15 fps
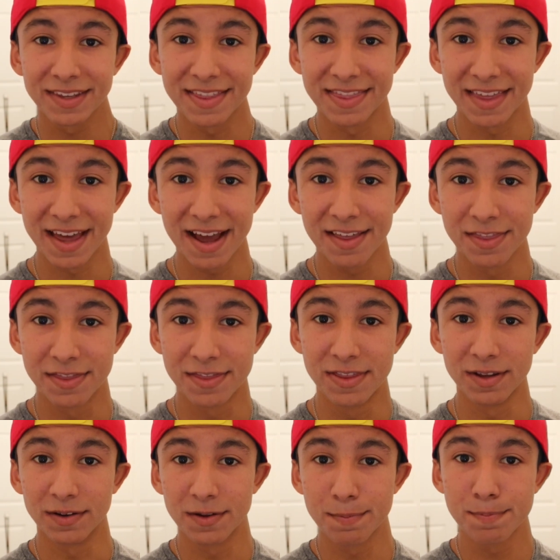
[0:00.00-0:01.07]
that
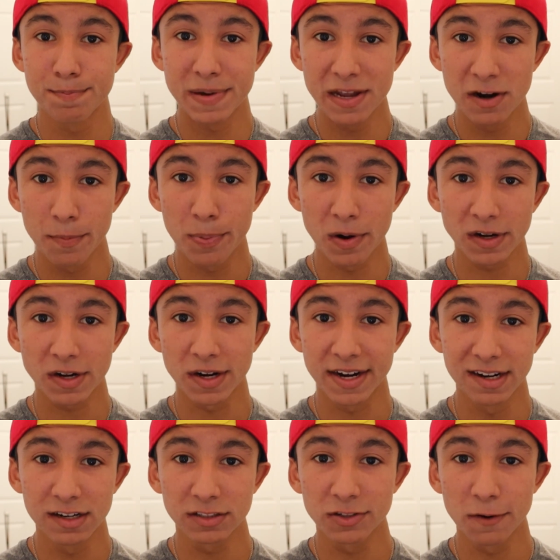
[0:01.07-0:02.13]
the Peter Parker
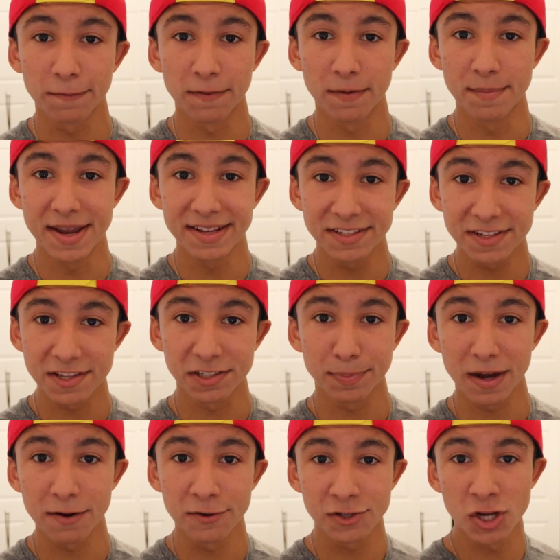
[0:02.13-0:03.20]
character from Into the
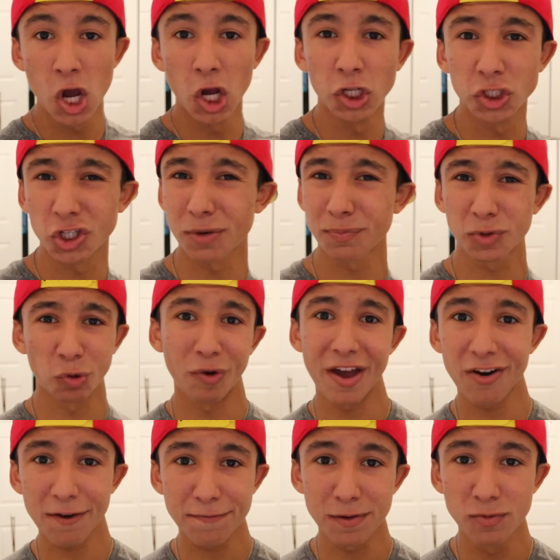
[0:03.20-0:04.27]
Spider-Verse jumped
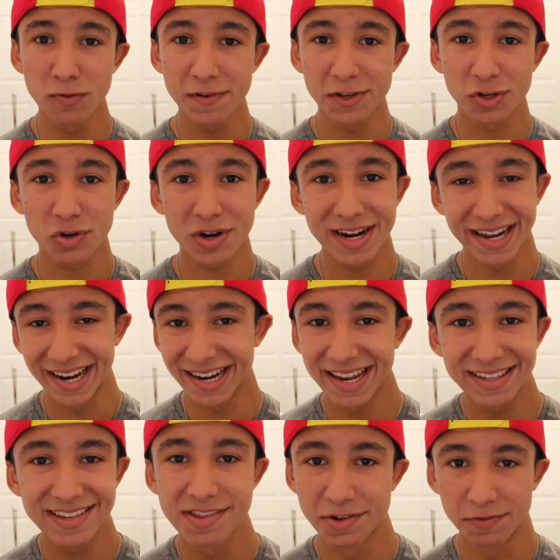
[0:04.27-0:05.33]
right off the movie screen and
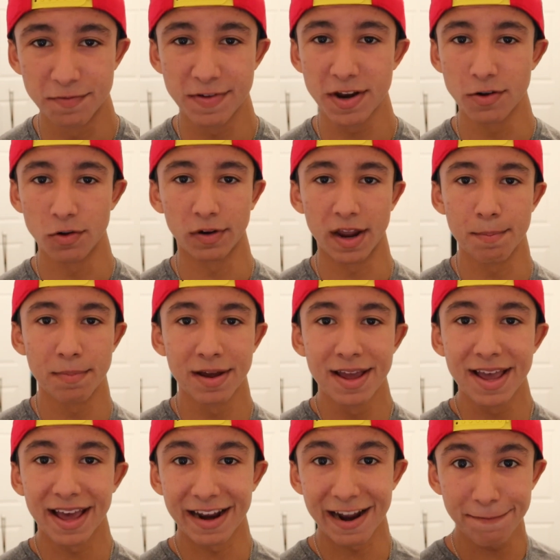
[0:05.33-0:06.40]
into this video game,
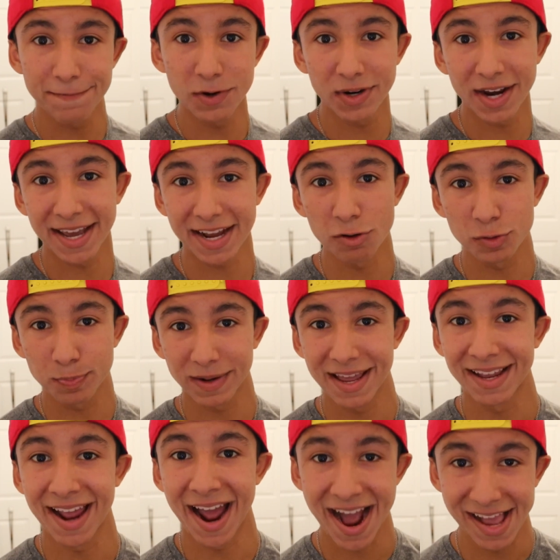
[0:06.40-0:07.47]
and I felt like I was
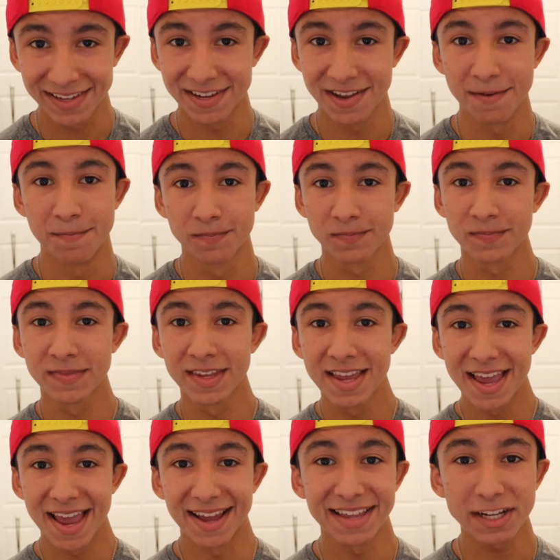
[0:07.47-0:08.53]
playing as him.
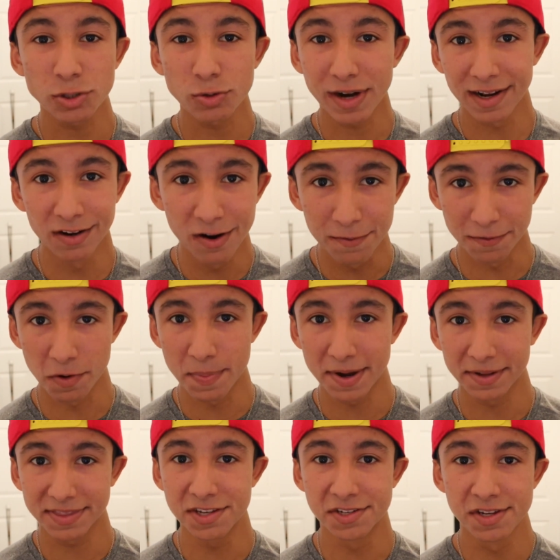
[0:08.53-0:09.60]
And that's what I love
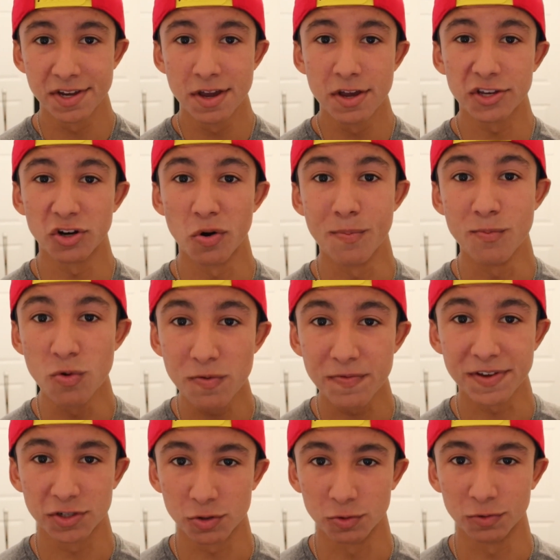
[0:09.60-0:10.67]
about these, you know,
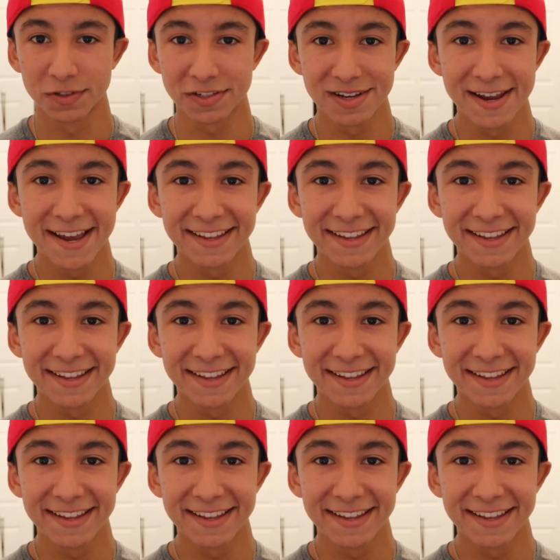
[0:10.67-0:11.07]
movie suits,